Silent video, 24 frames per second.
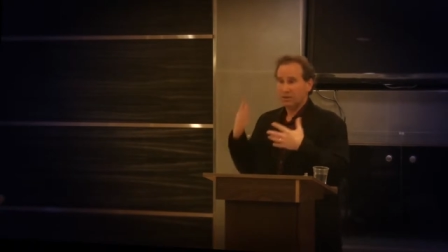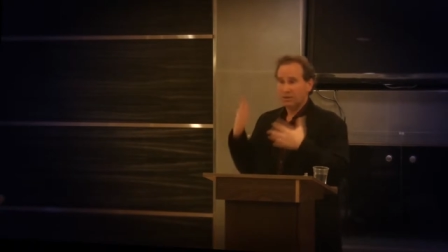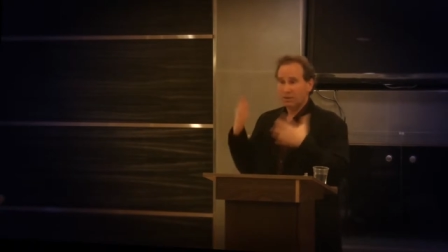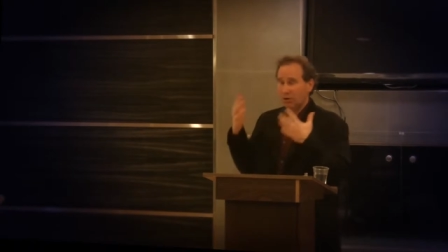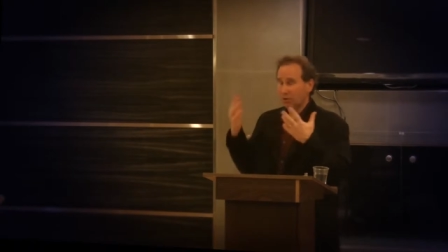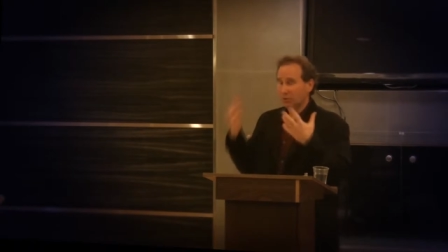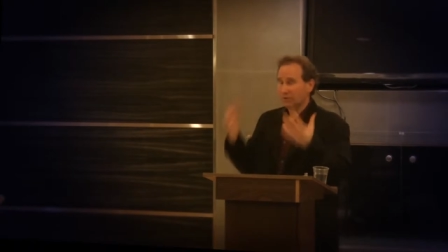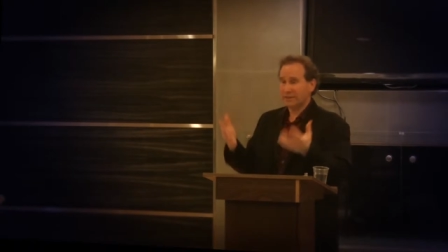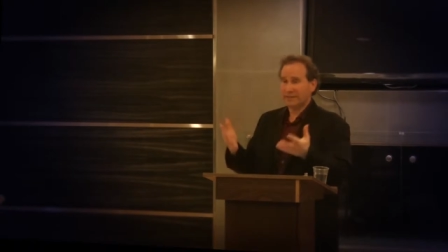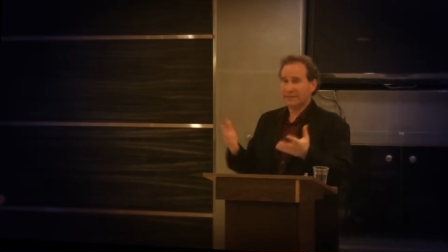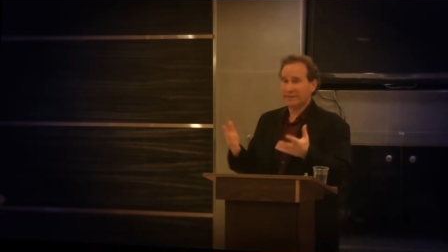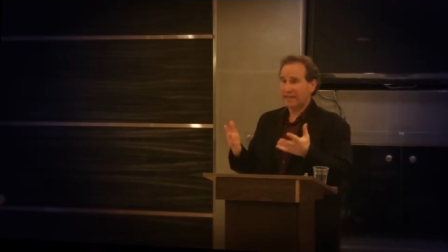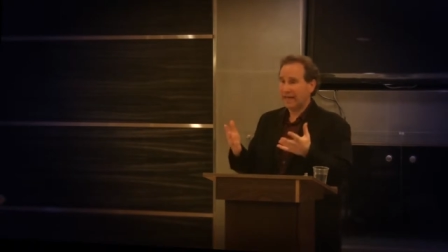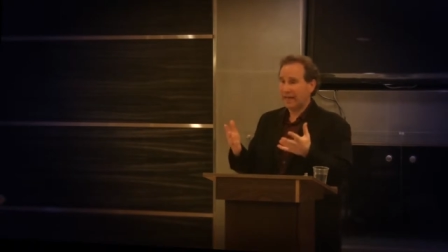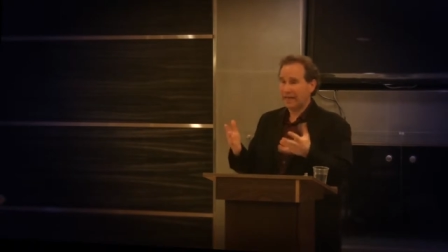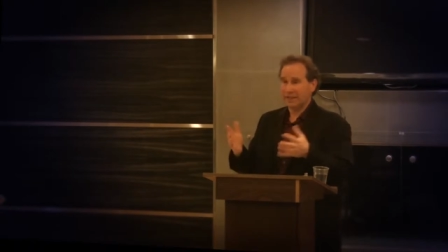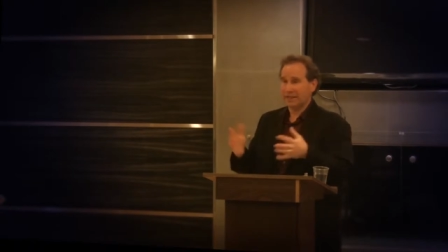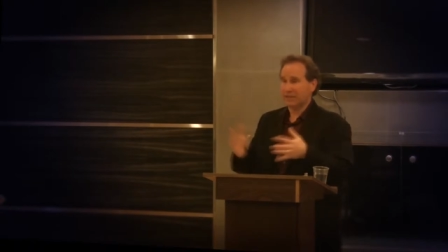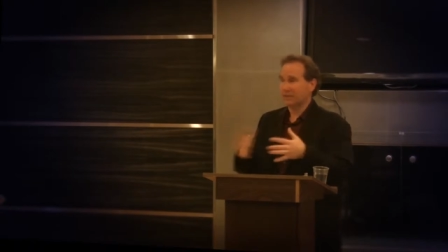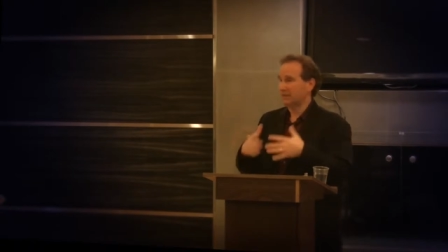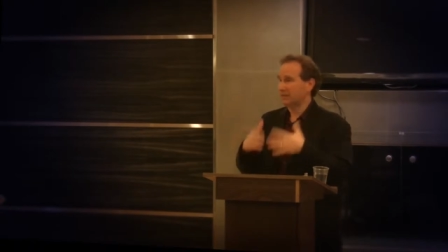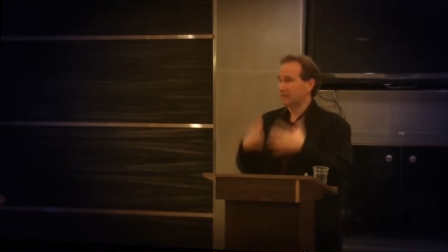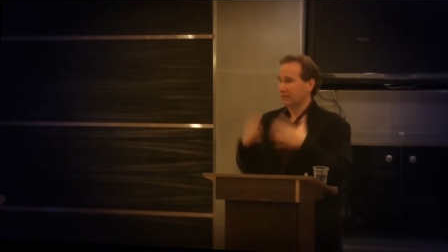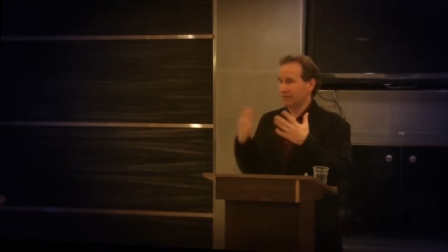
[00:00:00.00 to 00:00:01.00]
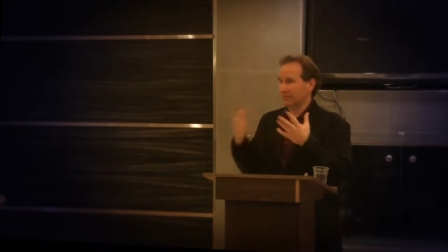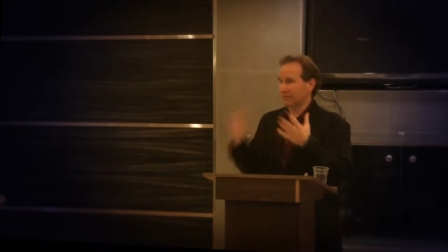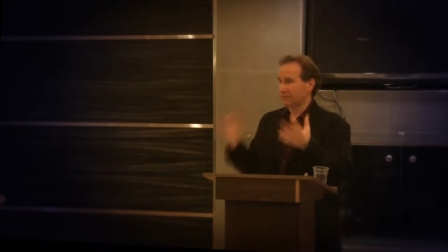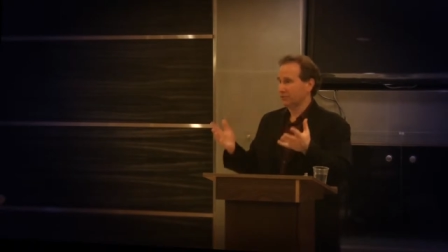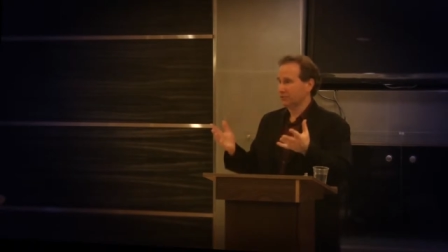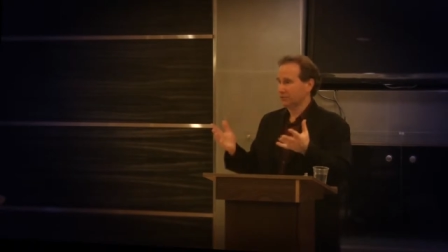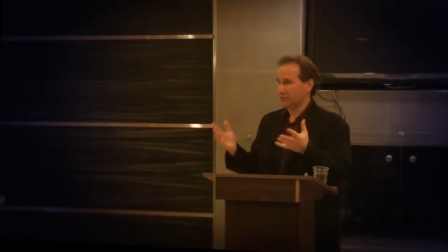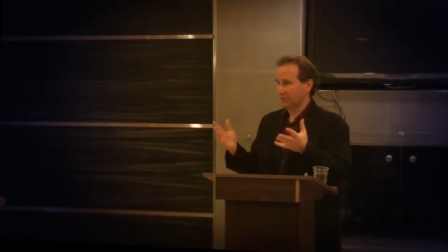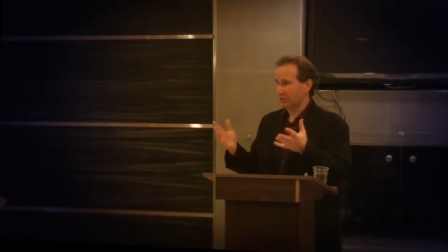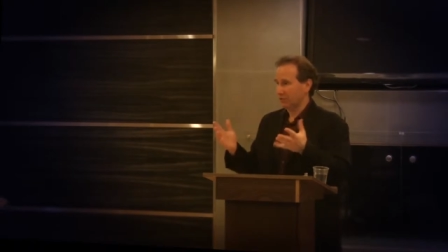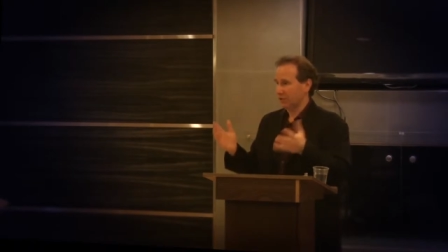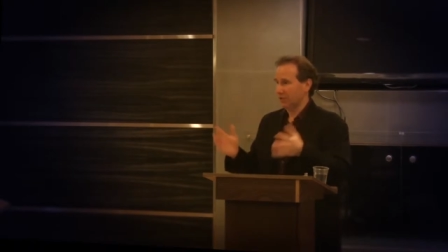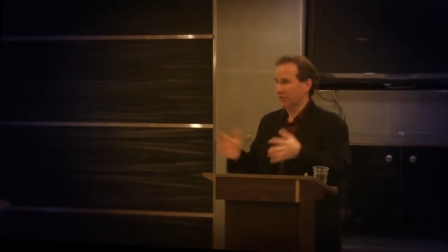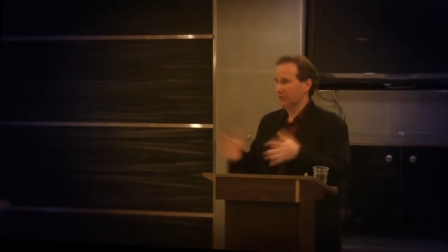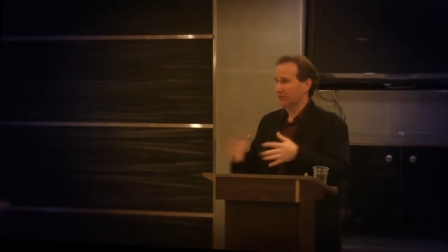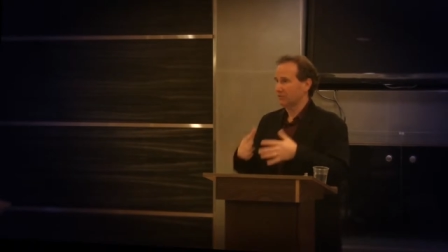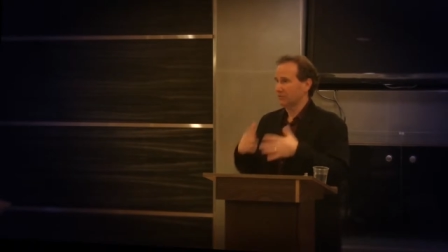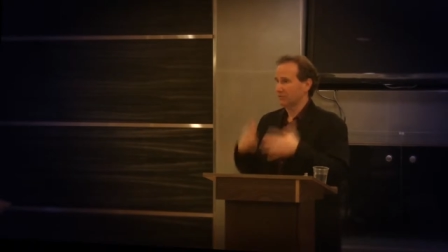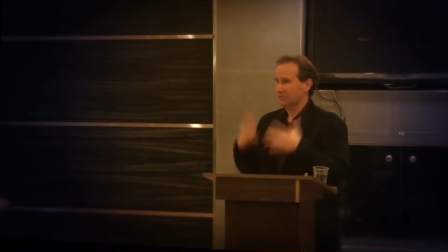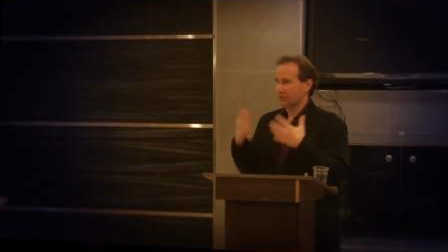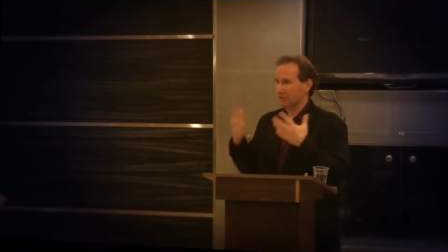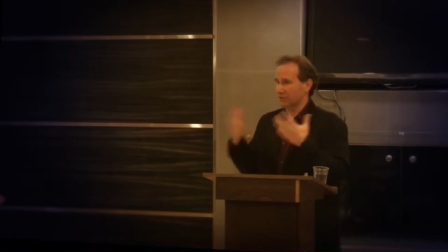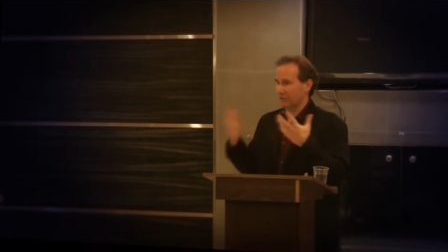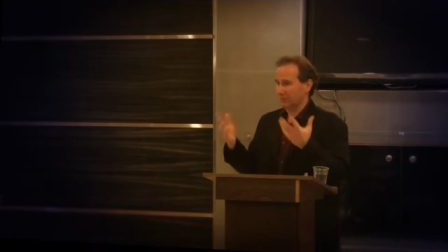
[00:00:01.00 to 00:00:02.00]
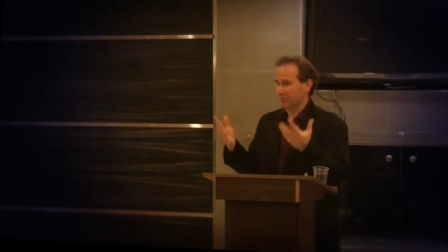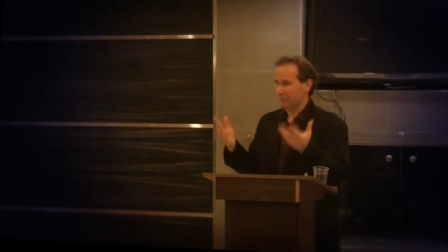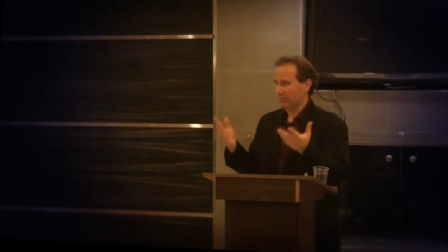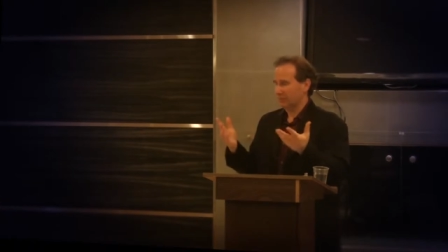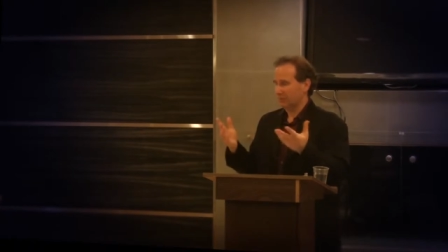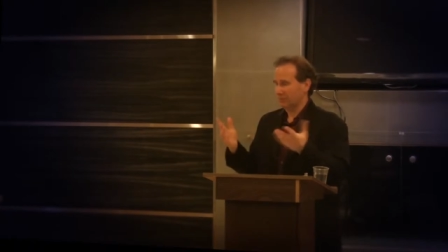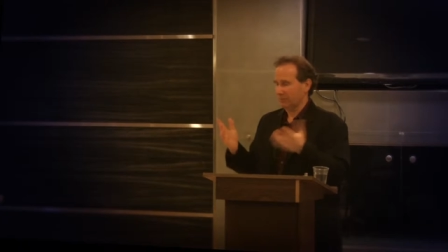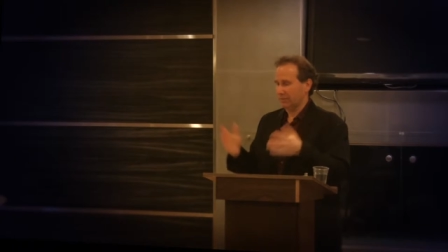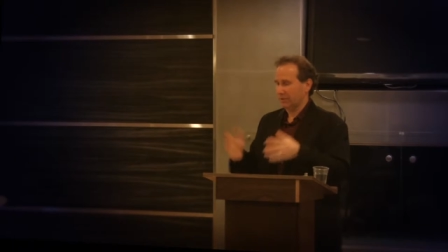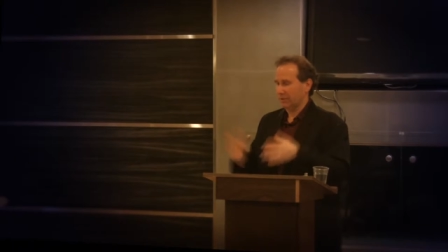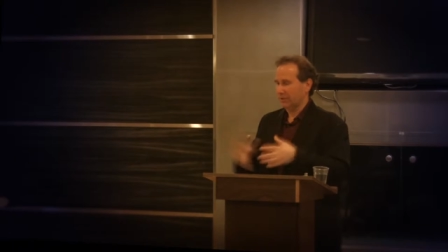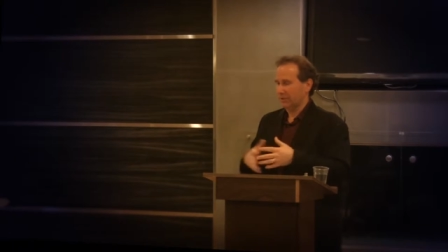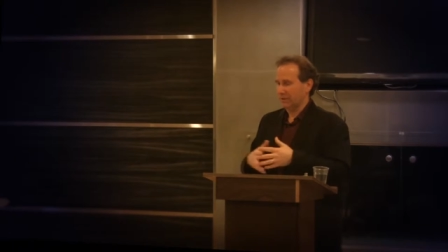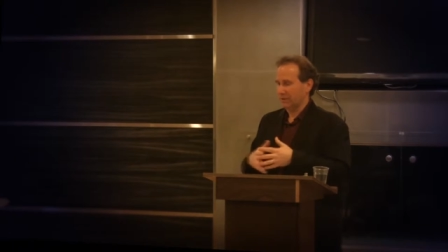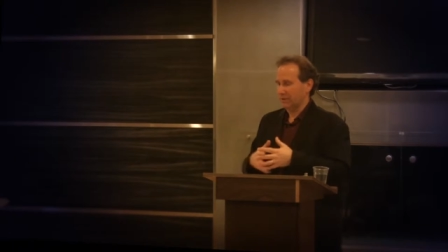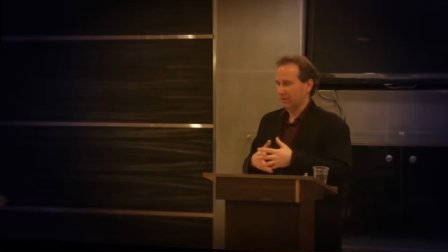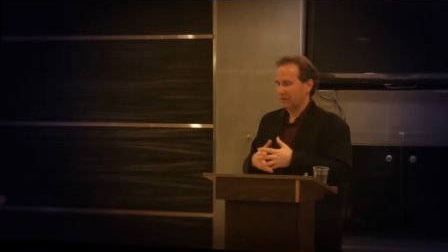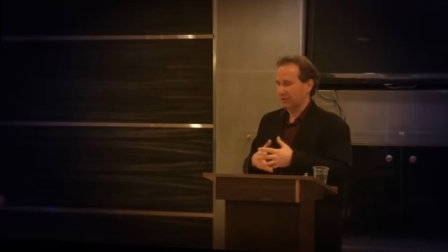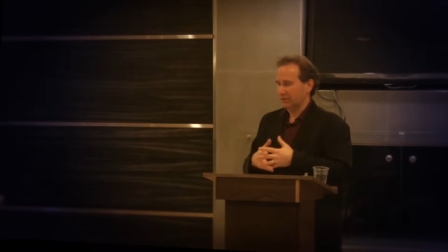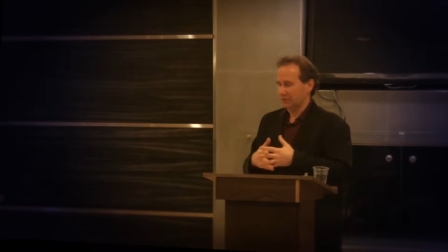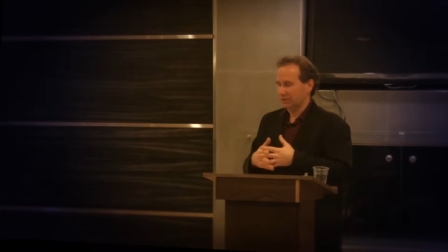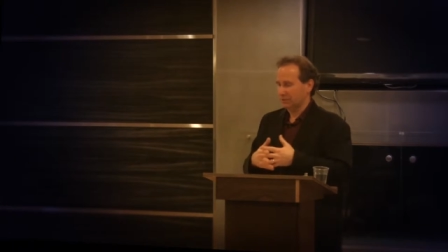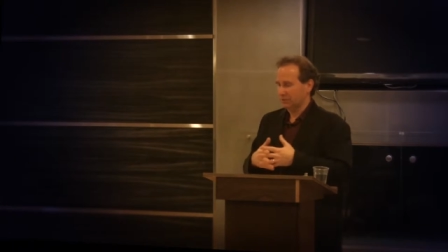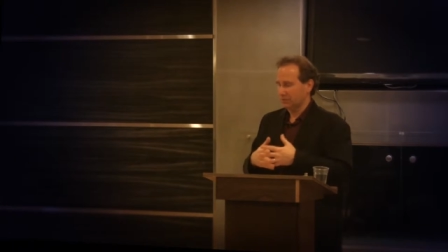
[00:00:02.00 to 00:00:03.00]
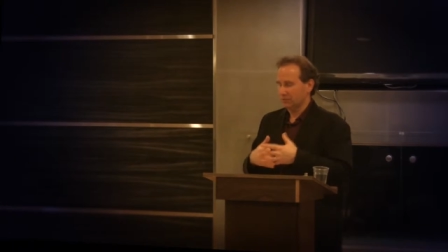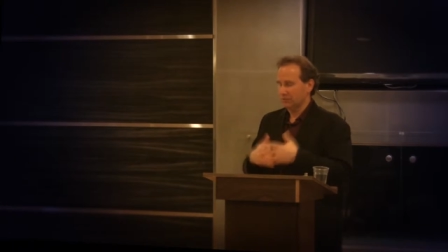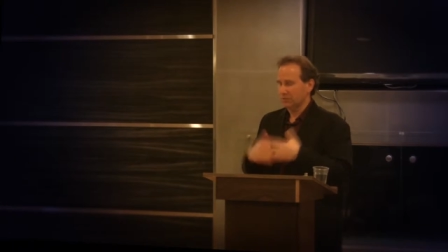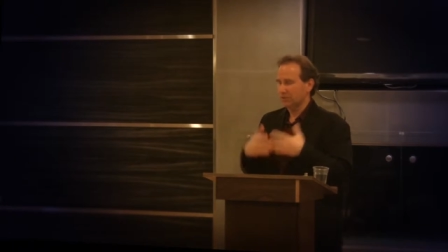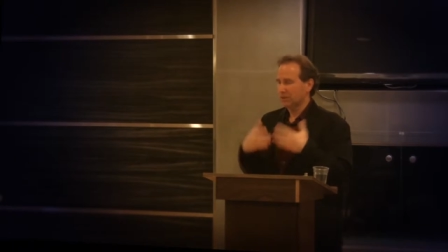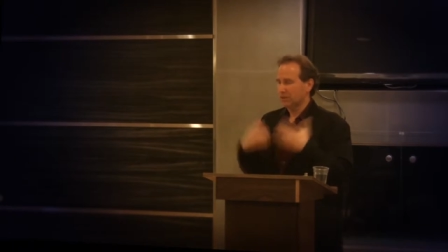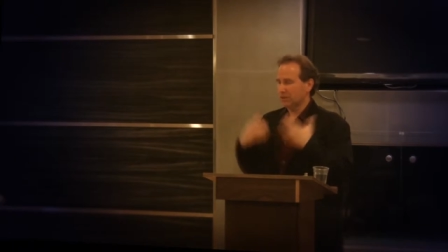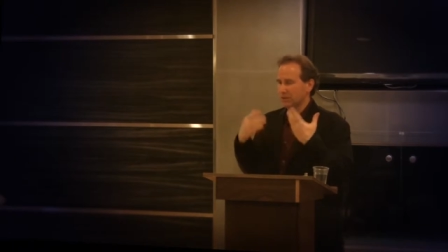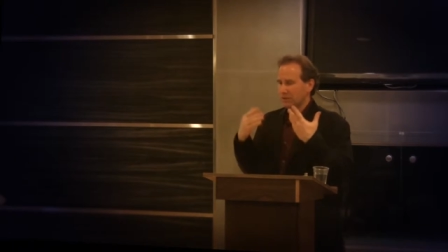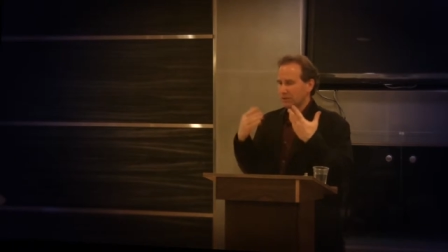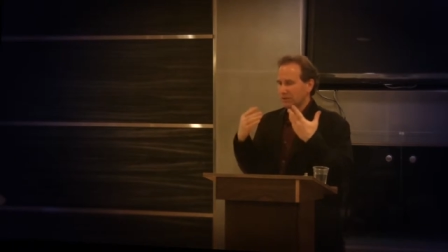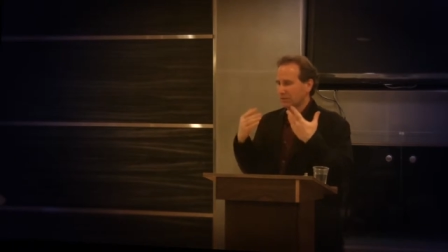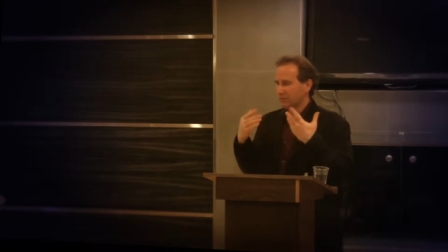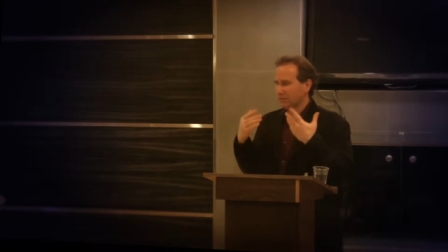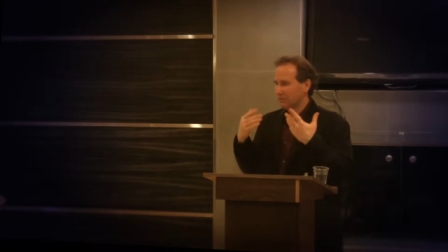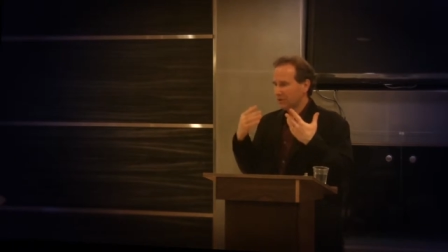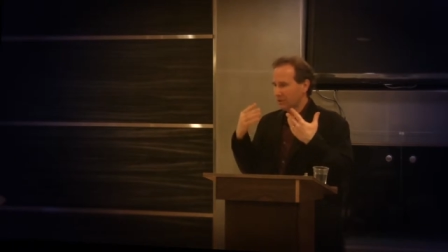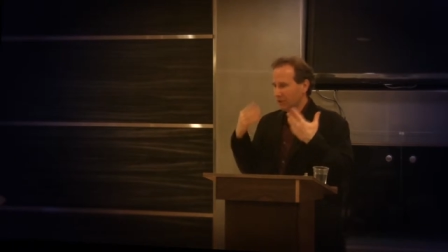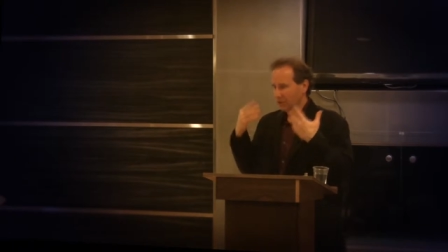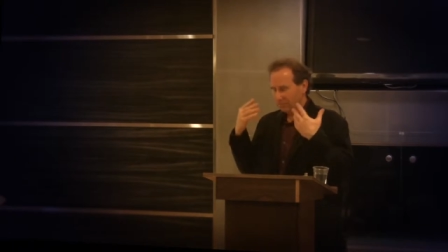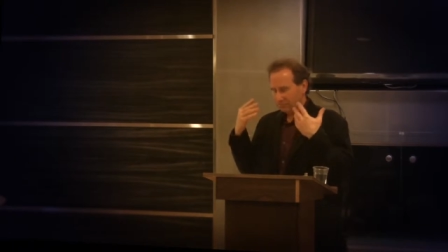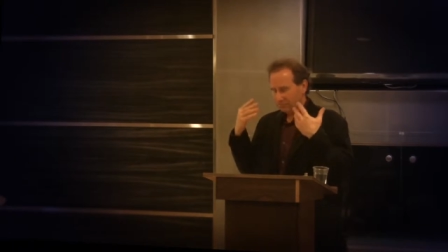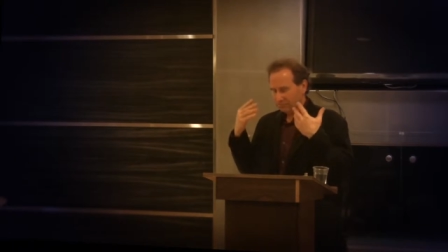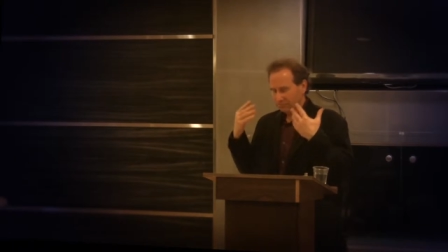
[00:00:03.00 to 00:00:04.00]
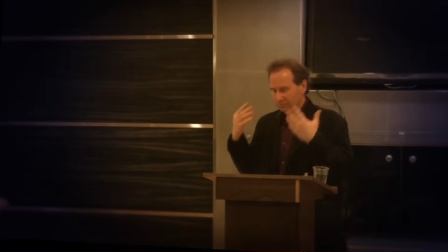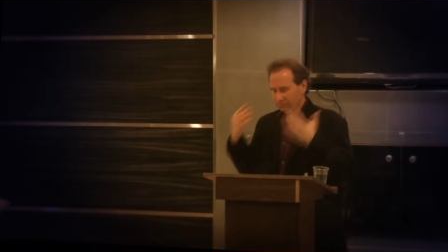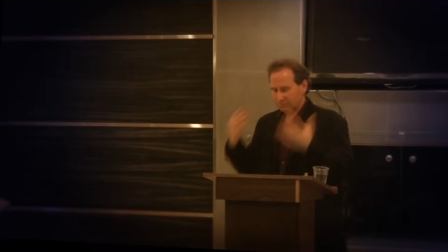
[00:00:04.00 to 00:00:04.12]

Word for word: only talent, never studios, I rep, and I do, you know.